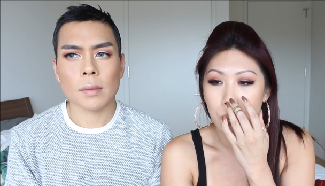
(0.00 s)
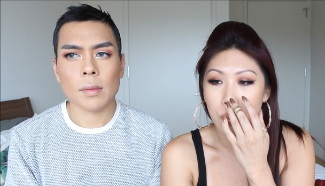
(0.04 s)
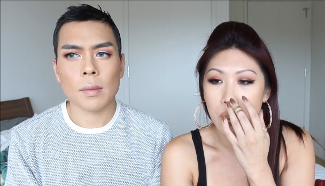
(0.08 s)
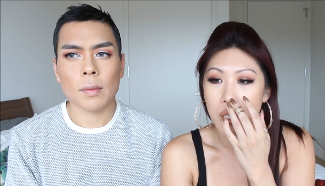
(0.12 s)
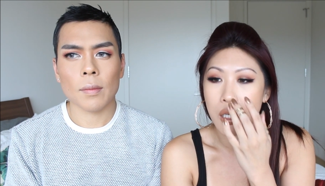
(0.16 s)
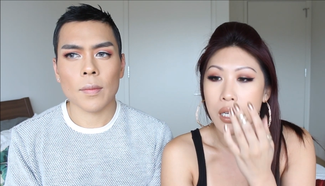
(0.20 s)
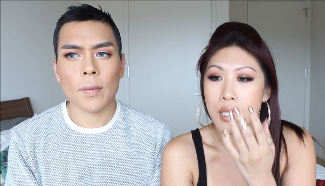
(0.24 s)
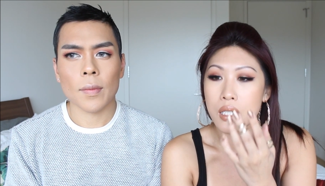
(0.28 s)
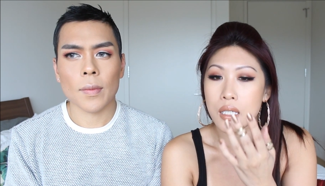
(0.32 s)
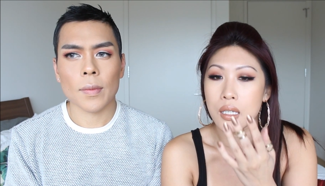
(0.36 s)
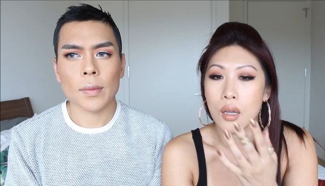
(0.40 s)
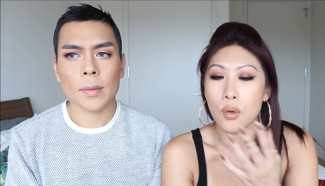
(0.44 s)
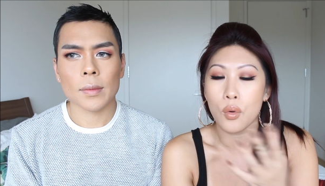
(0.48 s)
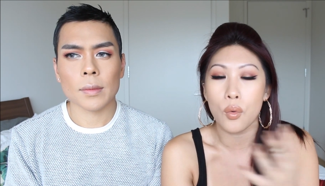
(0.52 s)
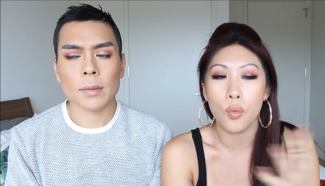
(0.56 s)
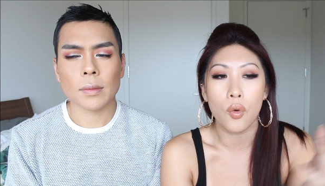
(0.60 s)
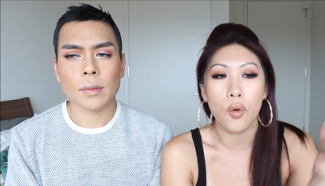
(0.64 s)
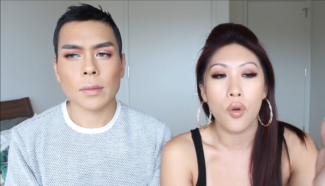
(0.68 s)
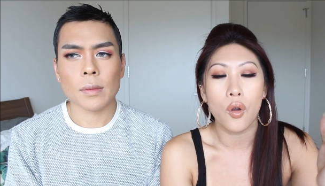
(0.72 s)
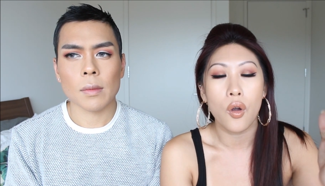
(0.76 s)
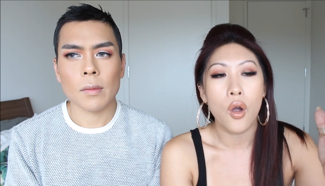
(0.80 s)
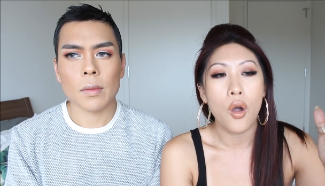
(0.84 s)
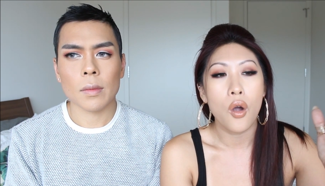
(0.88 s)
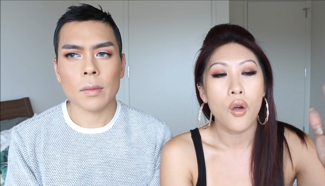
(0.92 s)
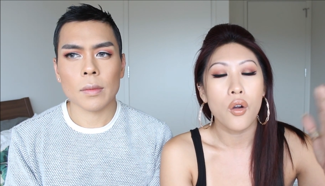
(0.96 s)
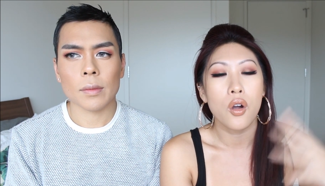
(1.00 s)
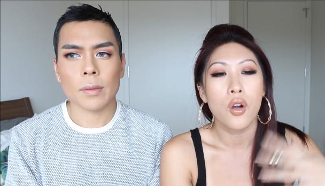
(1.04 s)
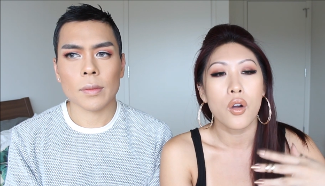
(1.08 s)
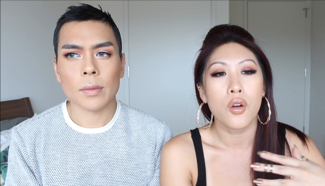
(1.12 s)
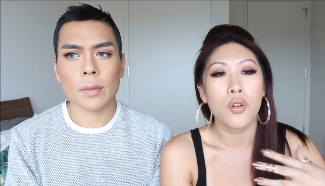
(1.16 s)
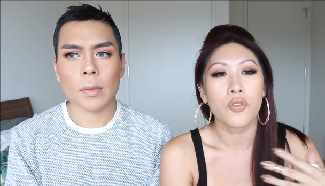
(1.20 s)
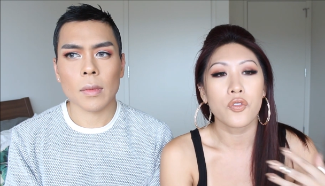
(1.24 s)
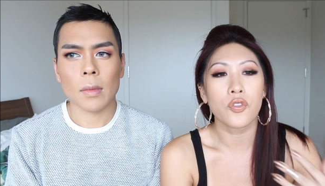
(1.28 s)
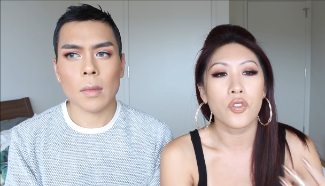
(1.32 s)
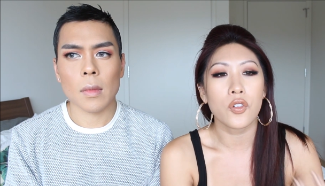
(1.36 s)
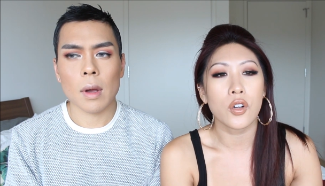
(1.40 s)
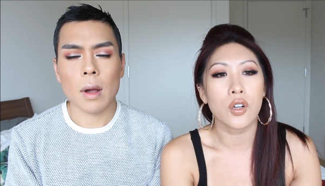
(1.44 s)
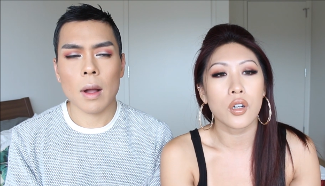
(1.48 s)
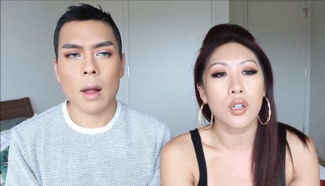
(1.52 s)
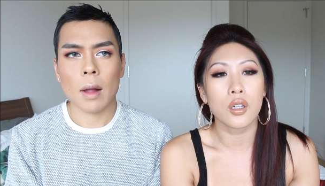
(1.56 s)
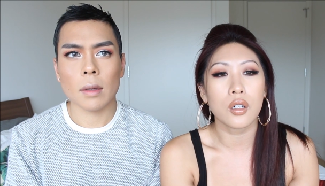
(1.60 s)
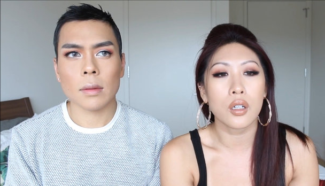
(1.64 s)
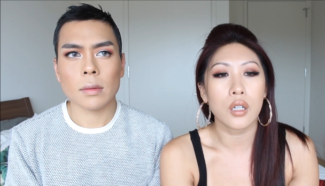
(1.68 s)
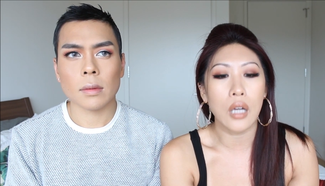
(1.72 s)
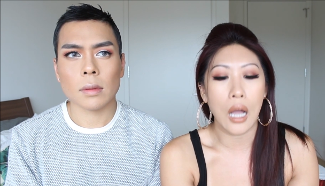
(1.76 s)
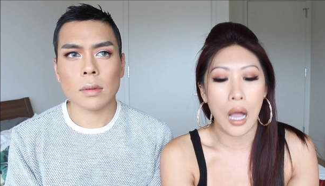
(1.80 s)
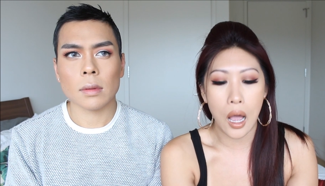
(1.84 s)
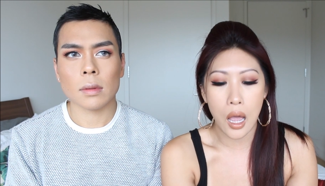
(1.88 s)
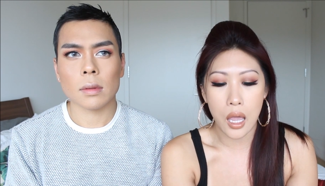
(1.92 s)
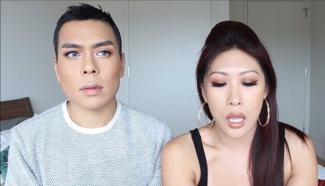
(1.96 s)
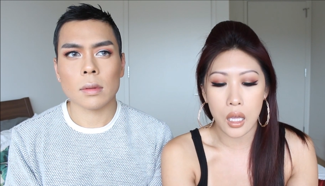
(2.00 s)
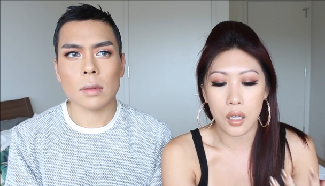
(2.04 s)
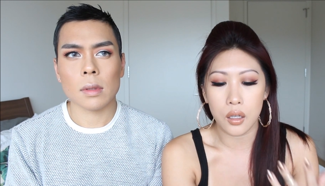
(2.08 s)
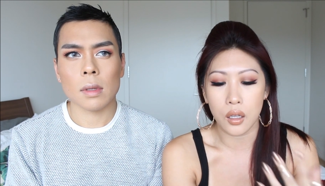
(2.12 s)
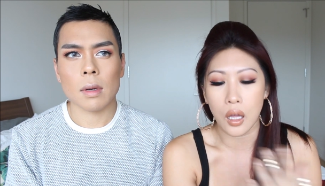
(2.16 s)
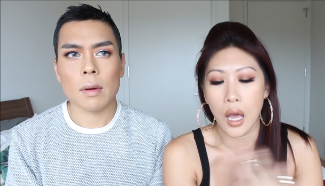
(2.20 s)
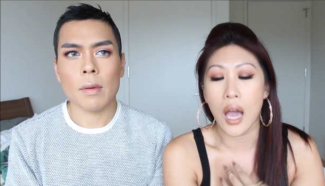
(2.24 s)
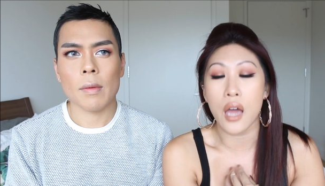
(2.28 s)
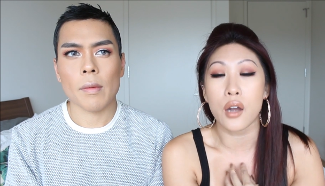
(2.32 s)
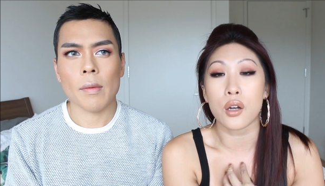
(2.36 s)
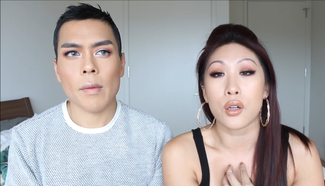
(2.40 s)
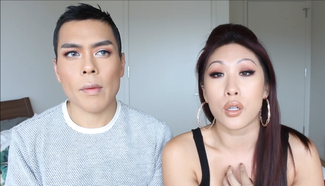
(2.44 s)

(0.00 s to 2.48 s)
Speaker 1: because for I